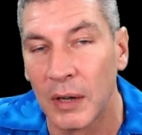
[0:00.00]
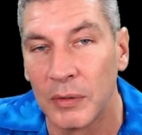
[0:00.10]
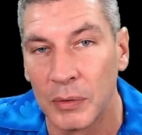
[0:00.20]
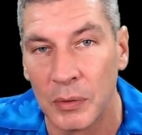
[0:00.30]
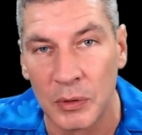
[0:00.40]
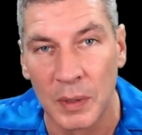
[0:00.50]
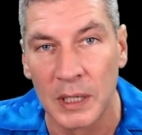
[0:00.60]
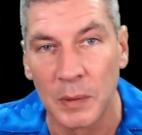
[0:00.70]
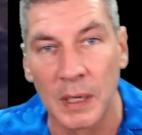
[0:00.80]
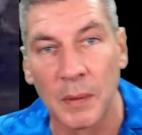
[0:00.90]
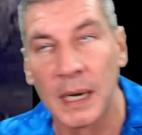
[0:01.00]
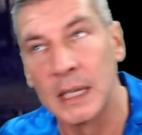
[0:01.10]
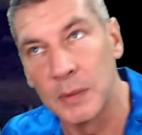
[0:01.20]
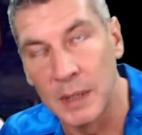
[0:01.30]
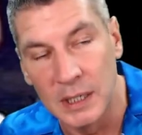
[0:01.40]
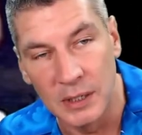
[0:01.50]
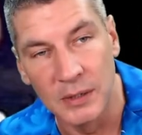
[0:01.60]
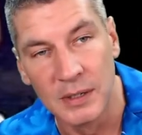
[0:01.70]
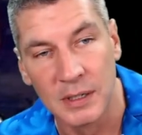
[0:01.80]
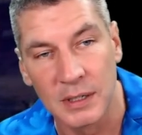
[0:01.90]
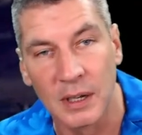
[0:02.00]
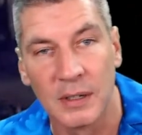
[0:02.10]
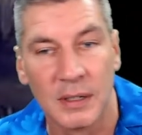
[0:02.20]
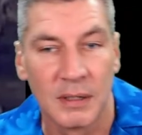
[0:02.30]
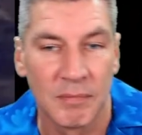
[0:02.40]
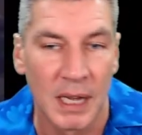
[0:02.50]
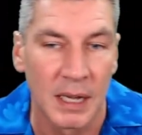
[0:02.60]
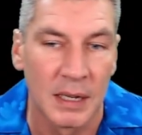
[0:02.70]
through all 2021 and 22. So, yeah.